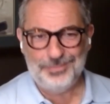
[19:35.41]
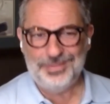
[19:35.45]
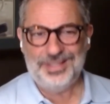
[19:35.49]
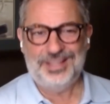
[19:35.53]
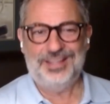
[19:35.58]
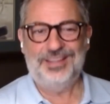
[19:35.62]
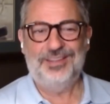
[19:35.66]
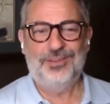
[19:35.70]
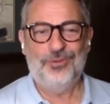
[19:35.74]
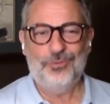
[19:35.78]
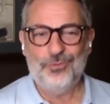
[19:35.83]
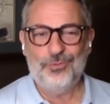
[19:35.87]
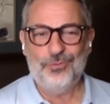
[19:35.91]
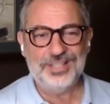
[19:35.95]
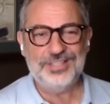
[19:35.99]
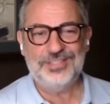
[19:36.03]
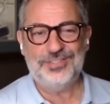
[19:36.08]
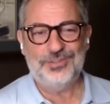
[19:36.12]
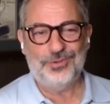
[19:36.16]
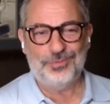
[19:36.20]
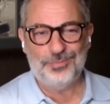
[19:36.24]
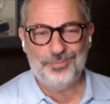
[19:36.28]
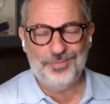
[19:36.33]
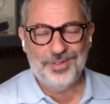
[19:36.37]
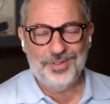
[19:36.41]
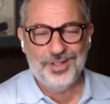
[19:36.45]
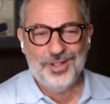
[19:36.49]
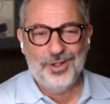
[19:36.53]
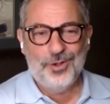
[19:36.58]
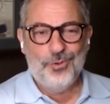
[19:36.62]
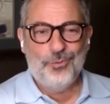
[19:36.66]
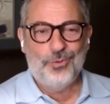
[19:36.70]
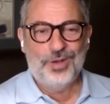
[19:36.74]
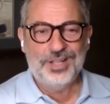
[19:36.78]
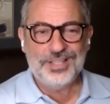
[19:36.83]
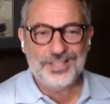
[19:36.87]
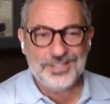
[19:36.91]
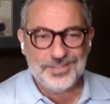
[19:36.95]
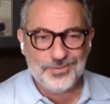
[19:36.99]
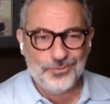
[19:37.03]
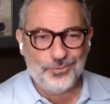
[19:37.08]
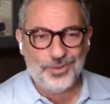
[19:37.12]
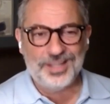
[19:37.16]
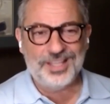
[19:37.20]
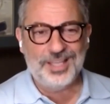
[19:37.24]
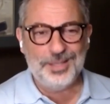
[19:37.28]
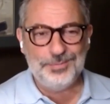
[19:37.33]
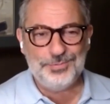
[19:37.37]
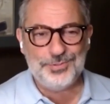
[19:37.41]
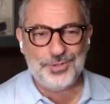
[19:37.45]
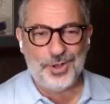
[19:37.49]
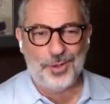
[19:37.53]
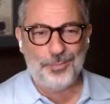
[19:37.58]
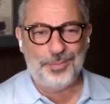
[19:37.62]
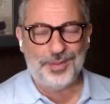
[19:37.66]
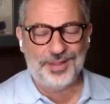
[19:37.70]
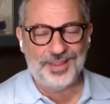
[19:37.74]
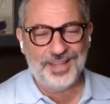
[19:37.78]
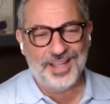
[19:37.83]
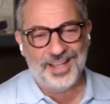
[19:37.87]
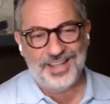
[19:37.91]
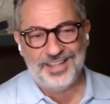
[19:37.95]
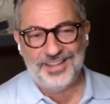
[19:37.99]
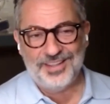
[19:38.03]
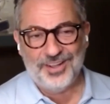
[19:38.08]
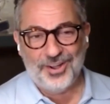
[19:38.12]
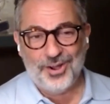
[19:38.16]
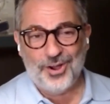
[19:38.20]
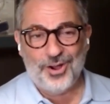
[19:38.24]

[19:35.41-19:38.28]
I mean, what keeps you up at night?